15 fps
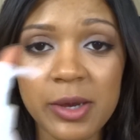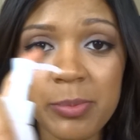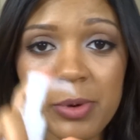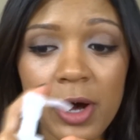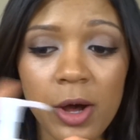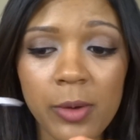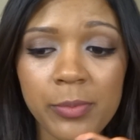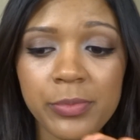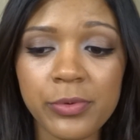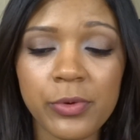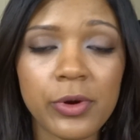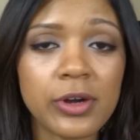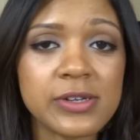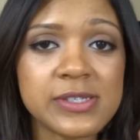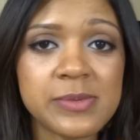a pump,
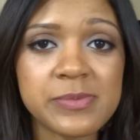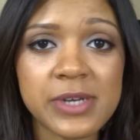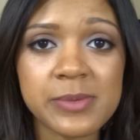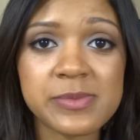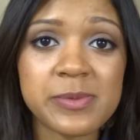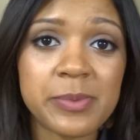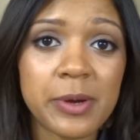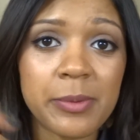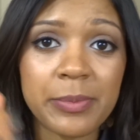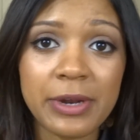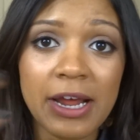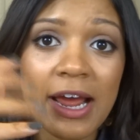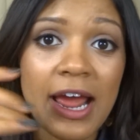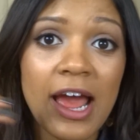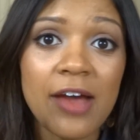or sometimes a pump and a
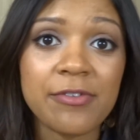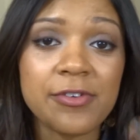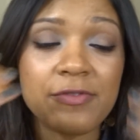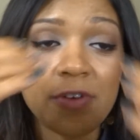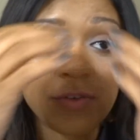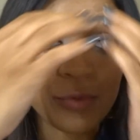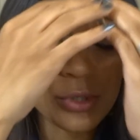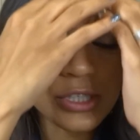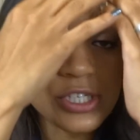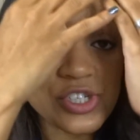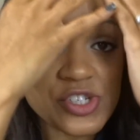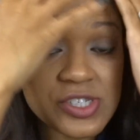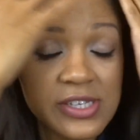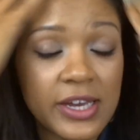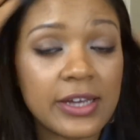half if I really
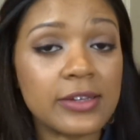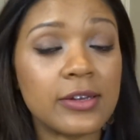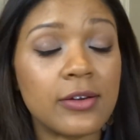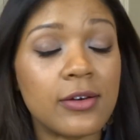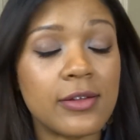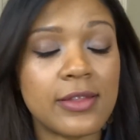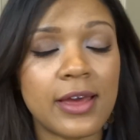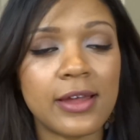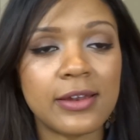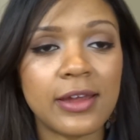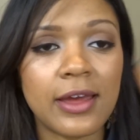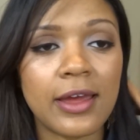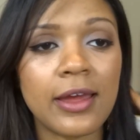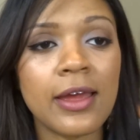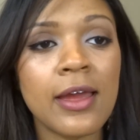just caked it on that
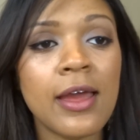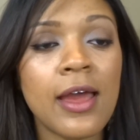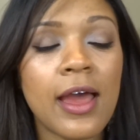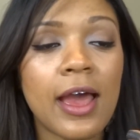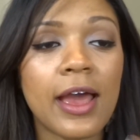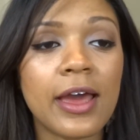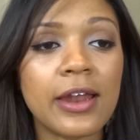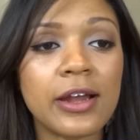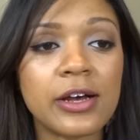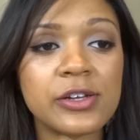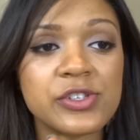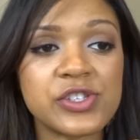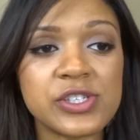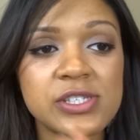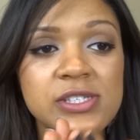day, and I'll
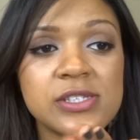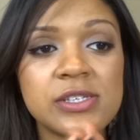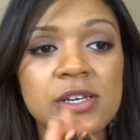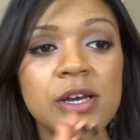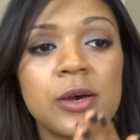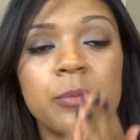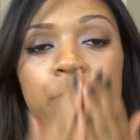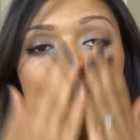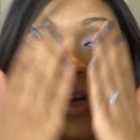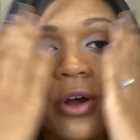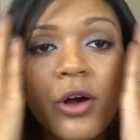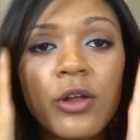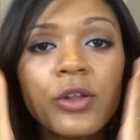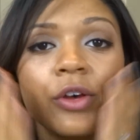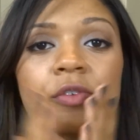just put it
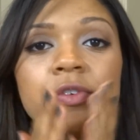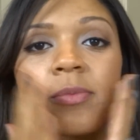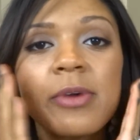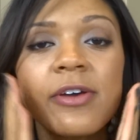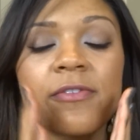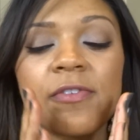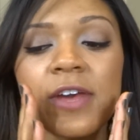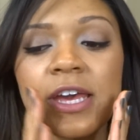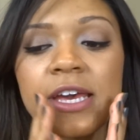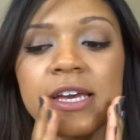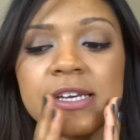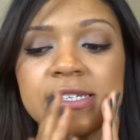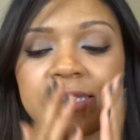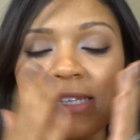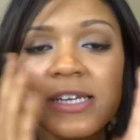all over my
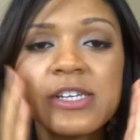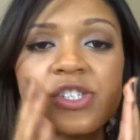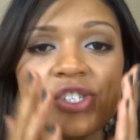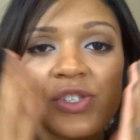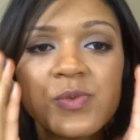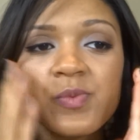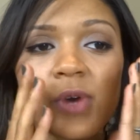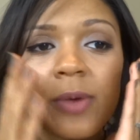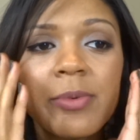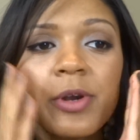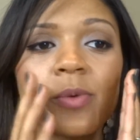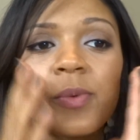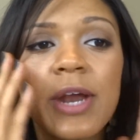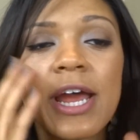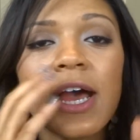face and just rub it
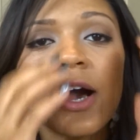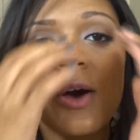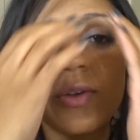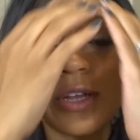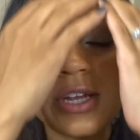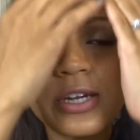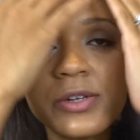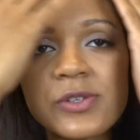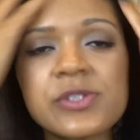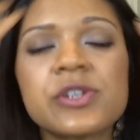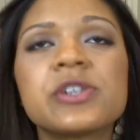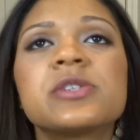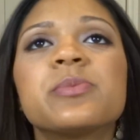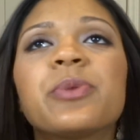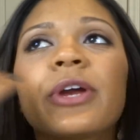around, and it'll
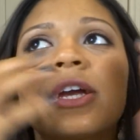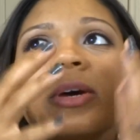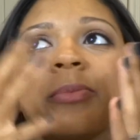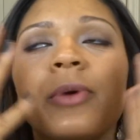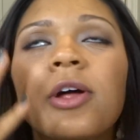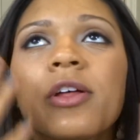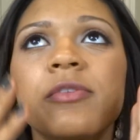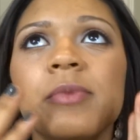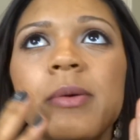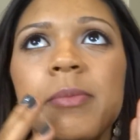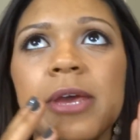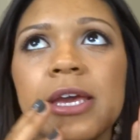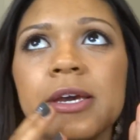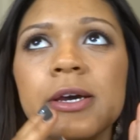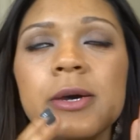start to break up all of my
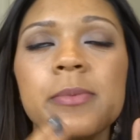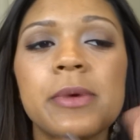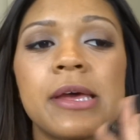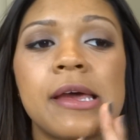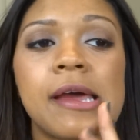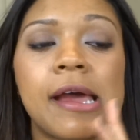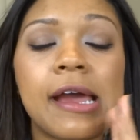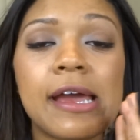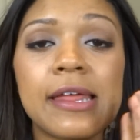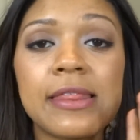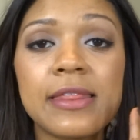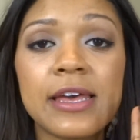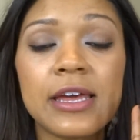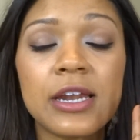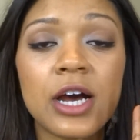makeup. And
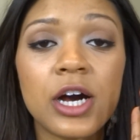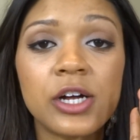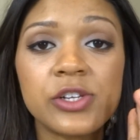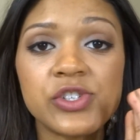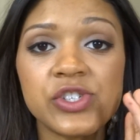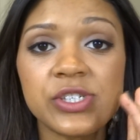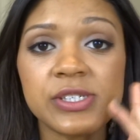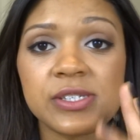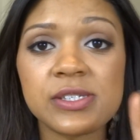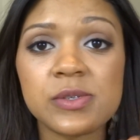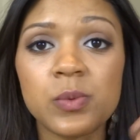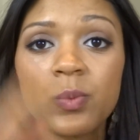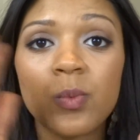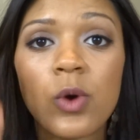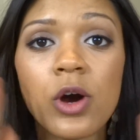then I'll
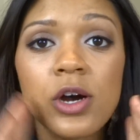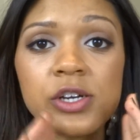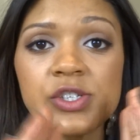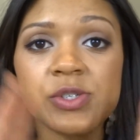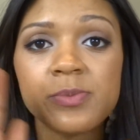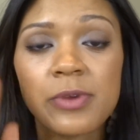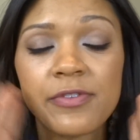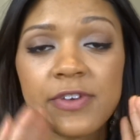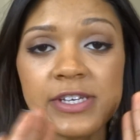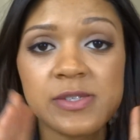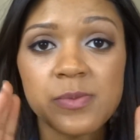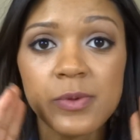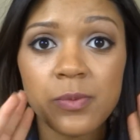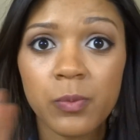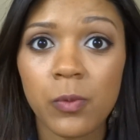just wash my face
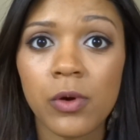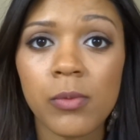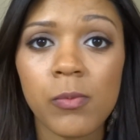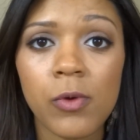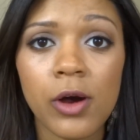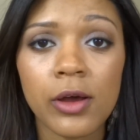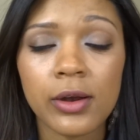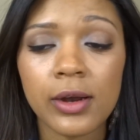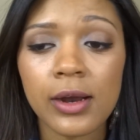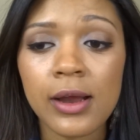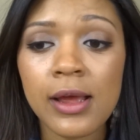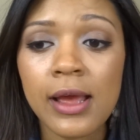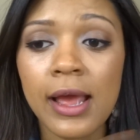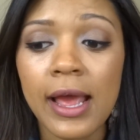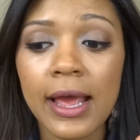with warm water,
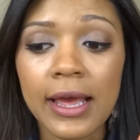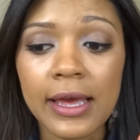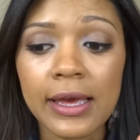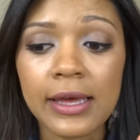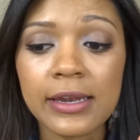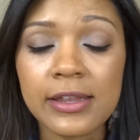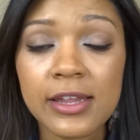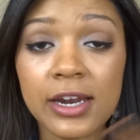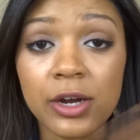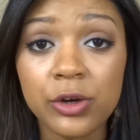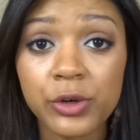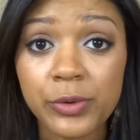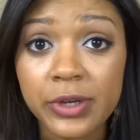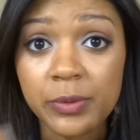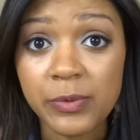and then I'll
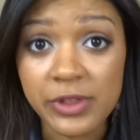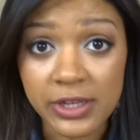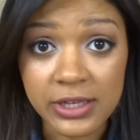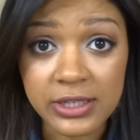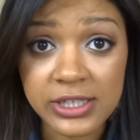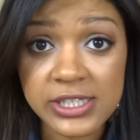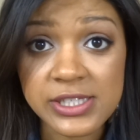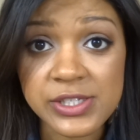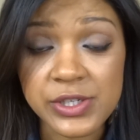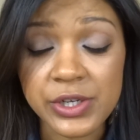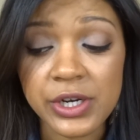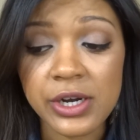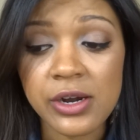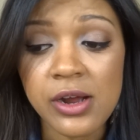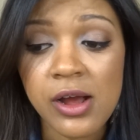go in with a
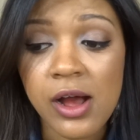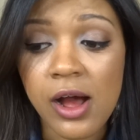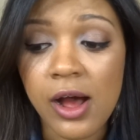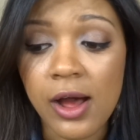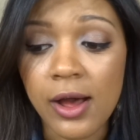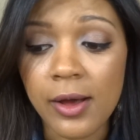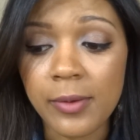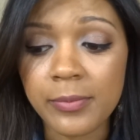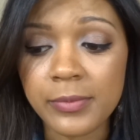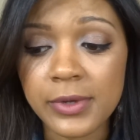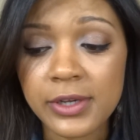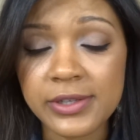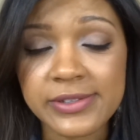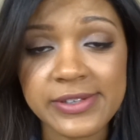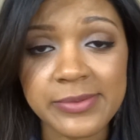cleanser.
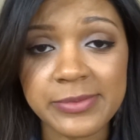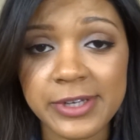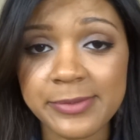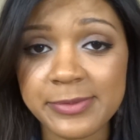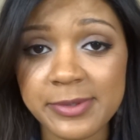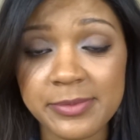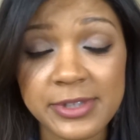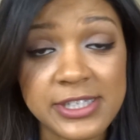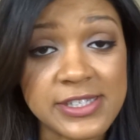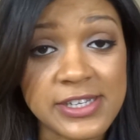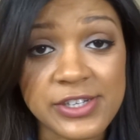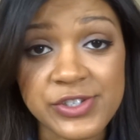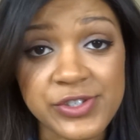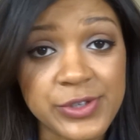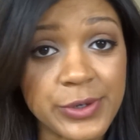And sometimes I'm lazy,
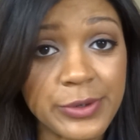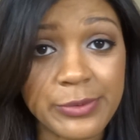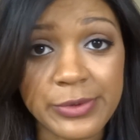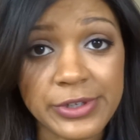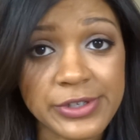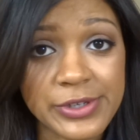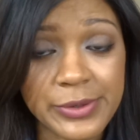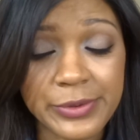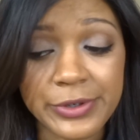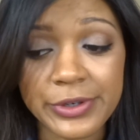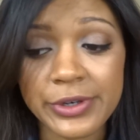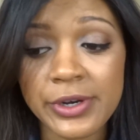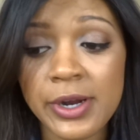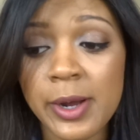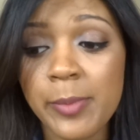I just go in with a toner.
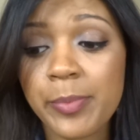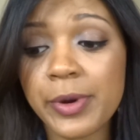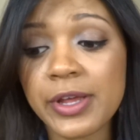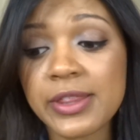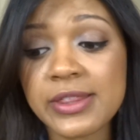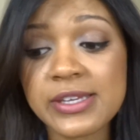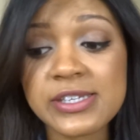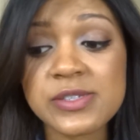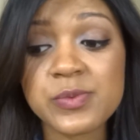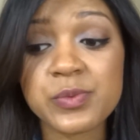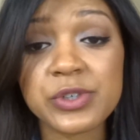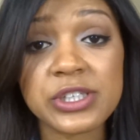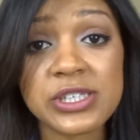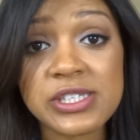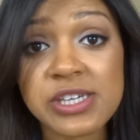But this
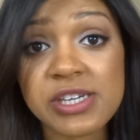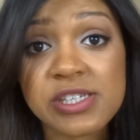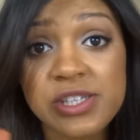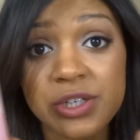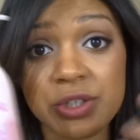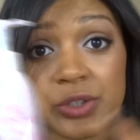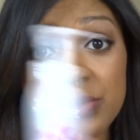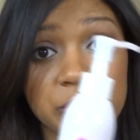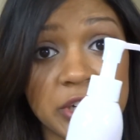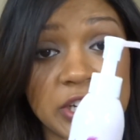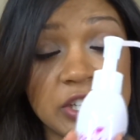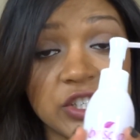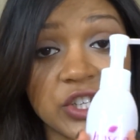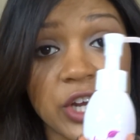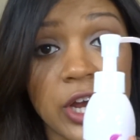really does a
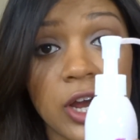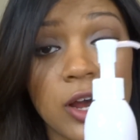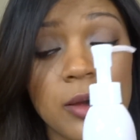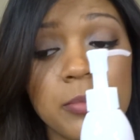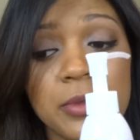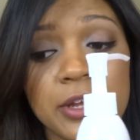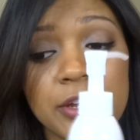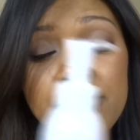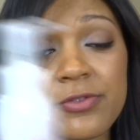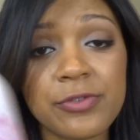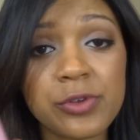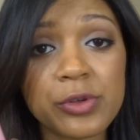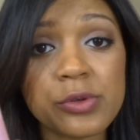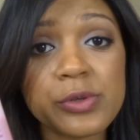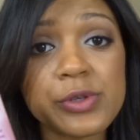great job if
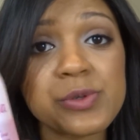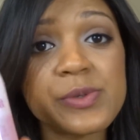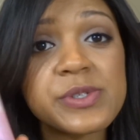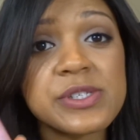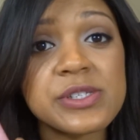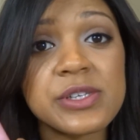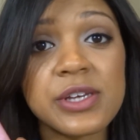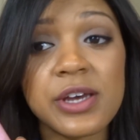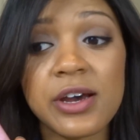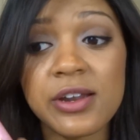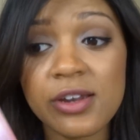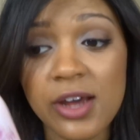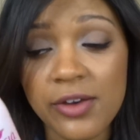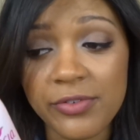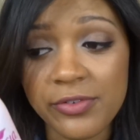you use
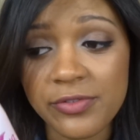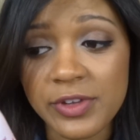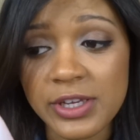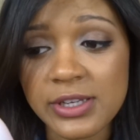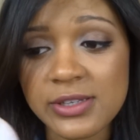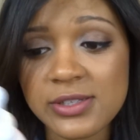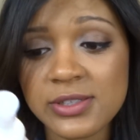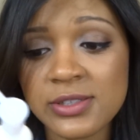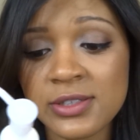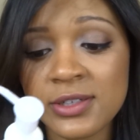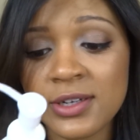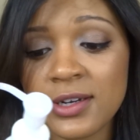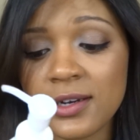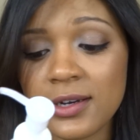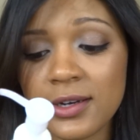enough of it,
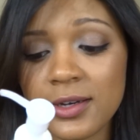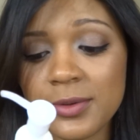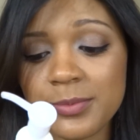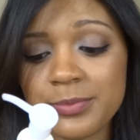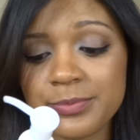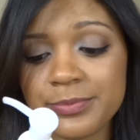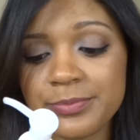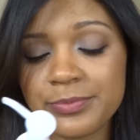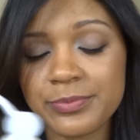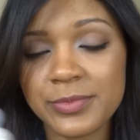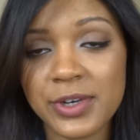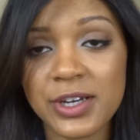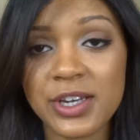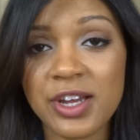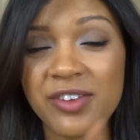
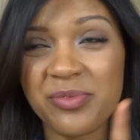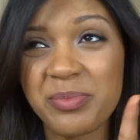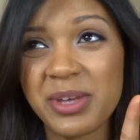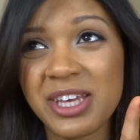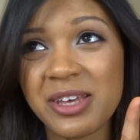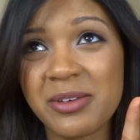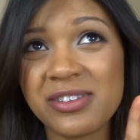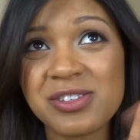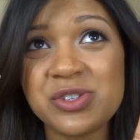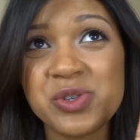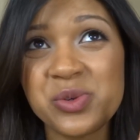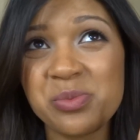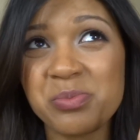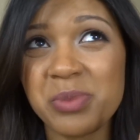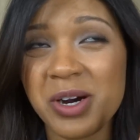enough being
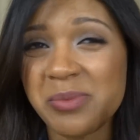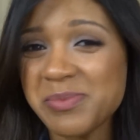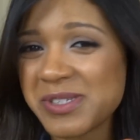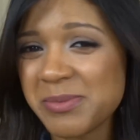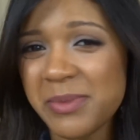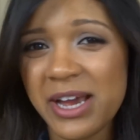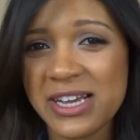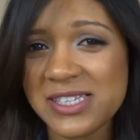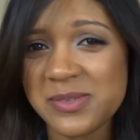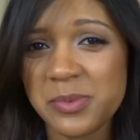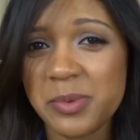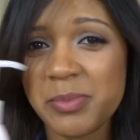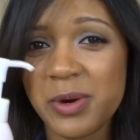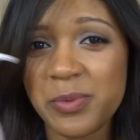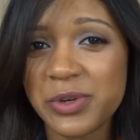2 pumps
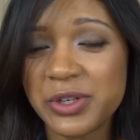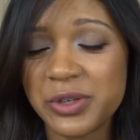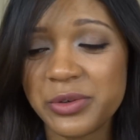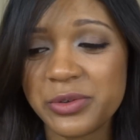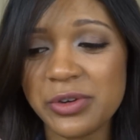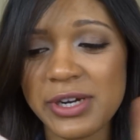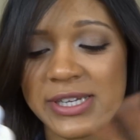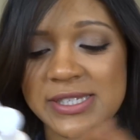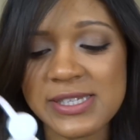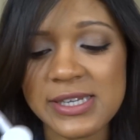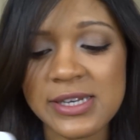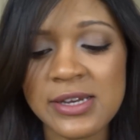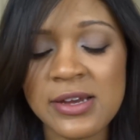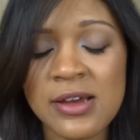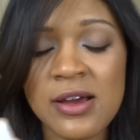maximum. I wouldn't go crazy.